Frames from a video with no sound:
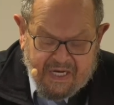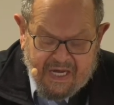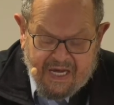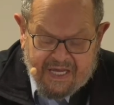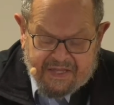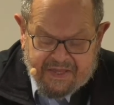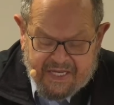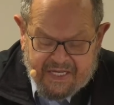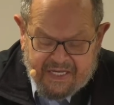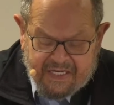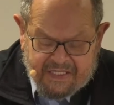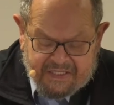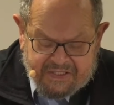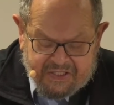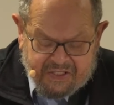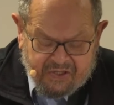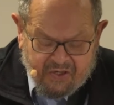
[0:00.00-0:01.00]
I think
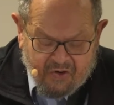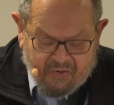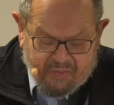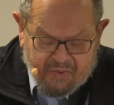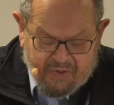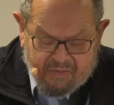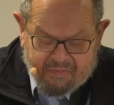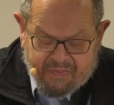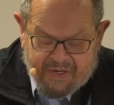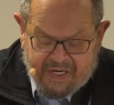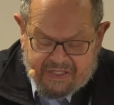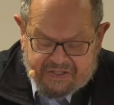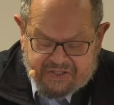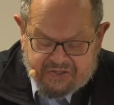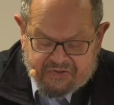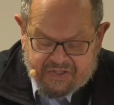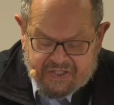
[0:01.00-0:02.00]
it's global, but I'll
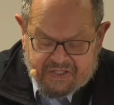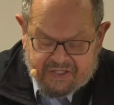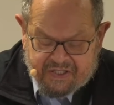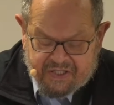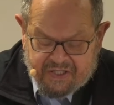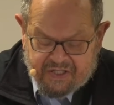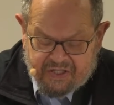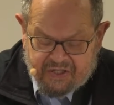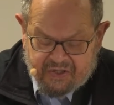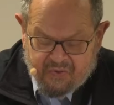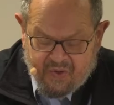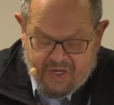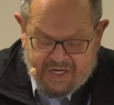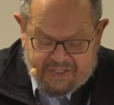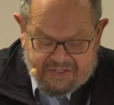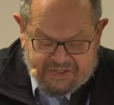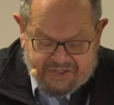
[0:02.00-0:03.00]
stick to the
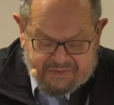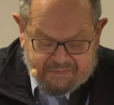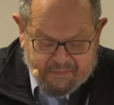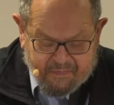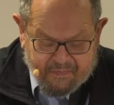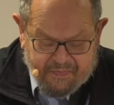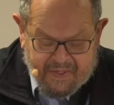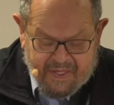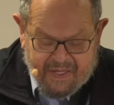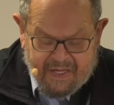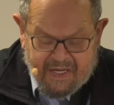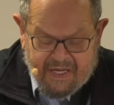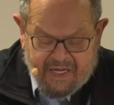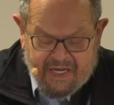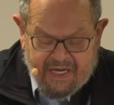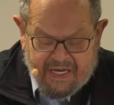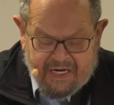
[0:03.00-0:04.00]
US.
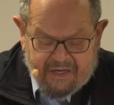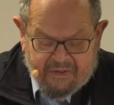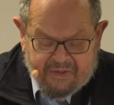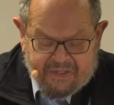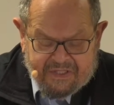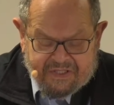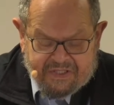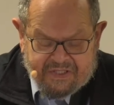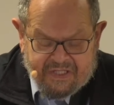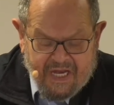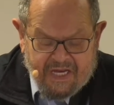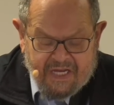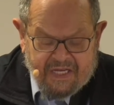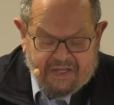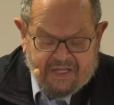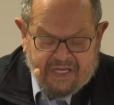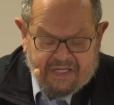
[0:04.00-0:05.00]
And I would
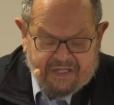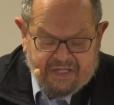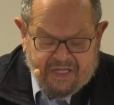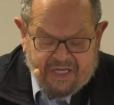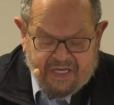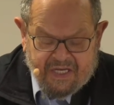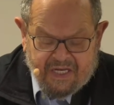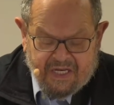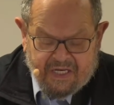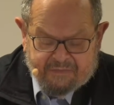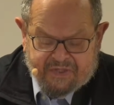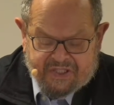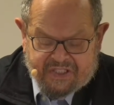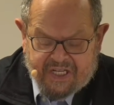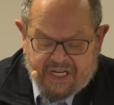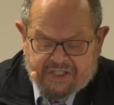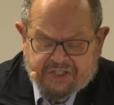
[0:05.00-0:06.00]
say that the
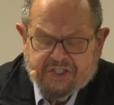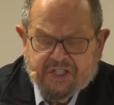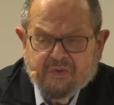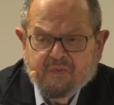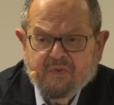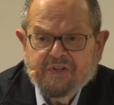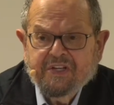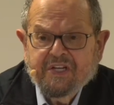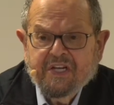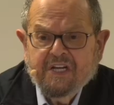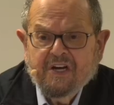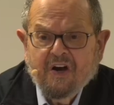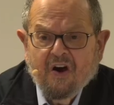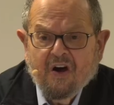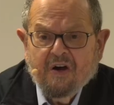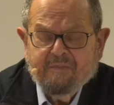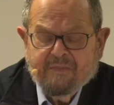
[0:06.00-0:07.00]
obsession with
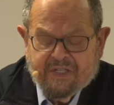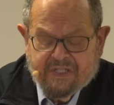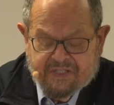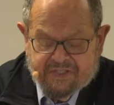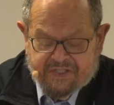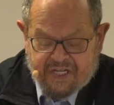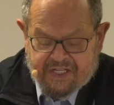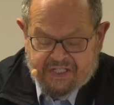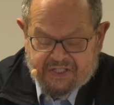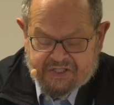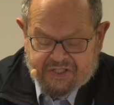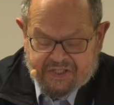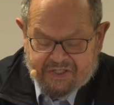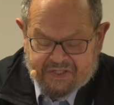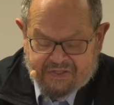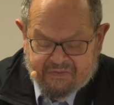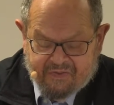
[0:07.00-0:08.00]

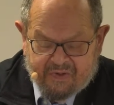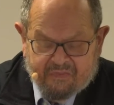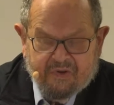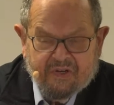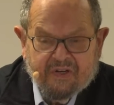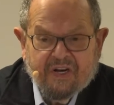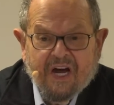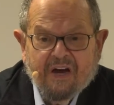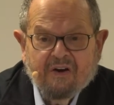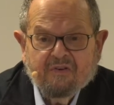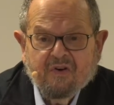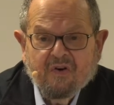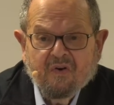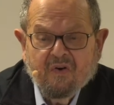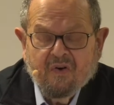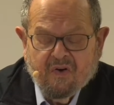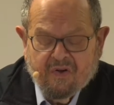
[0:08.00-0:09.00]
decarbonization, what we now
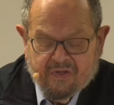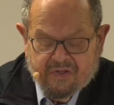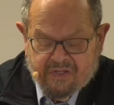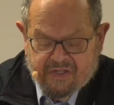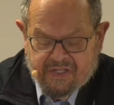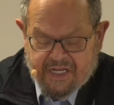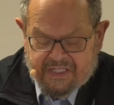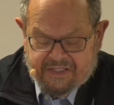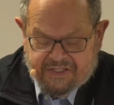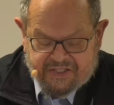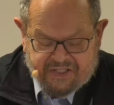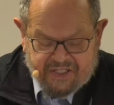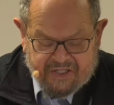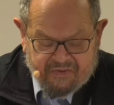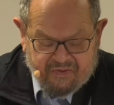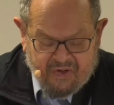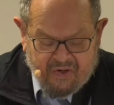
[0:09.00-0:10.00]
call net
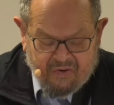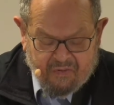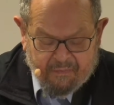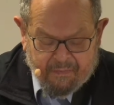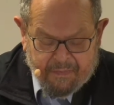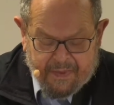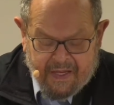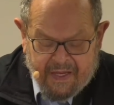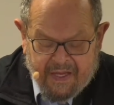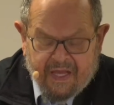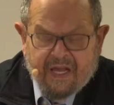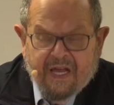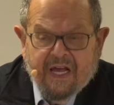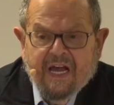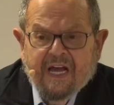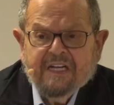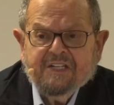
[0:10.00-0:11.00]
zero,
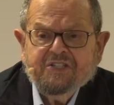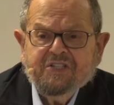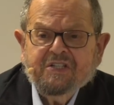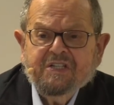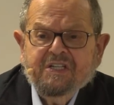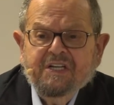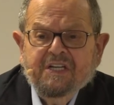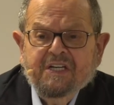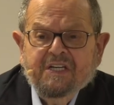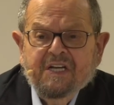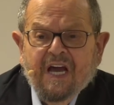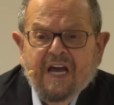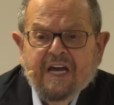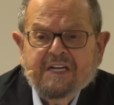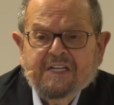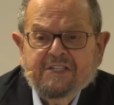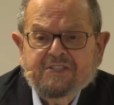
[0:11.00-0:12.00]
actually
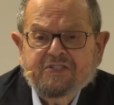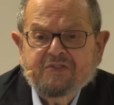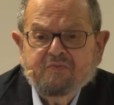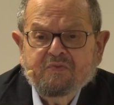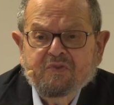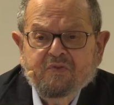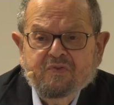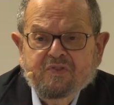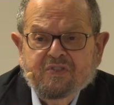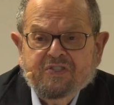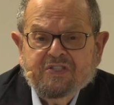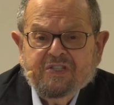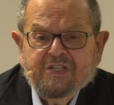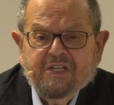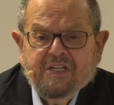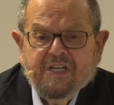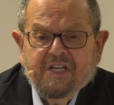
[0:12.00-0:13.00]
had its roots
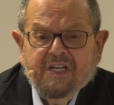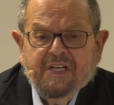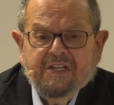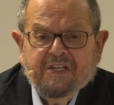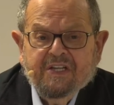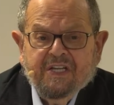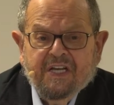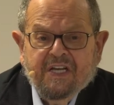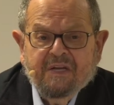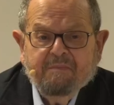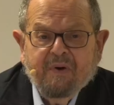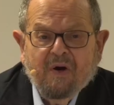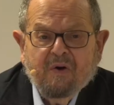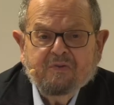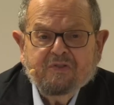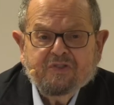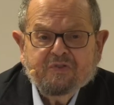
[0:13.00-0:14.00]
in the
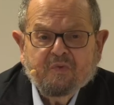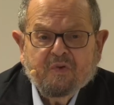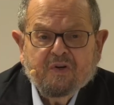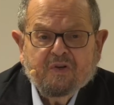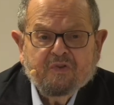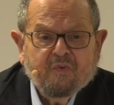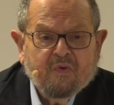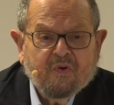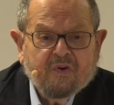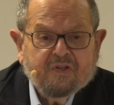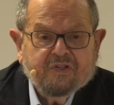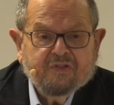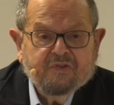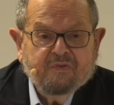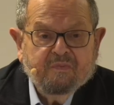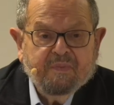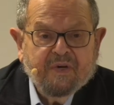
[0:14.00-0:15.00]
post-World War
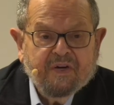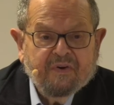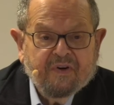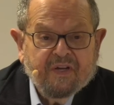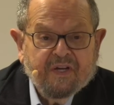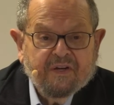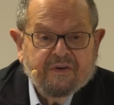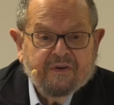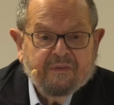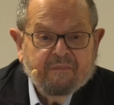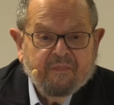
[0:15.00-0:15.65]
II period,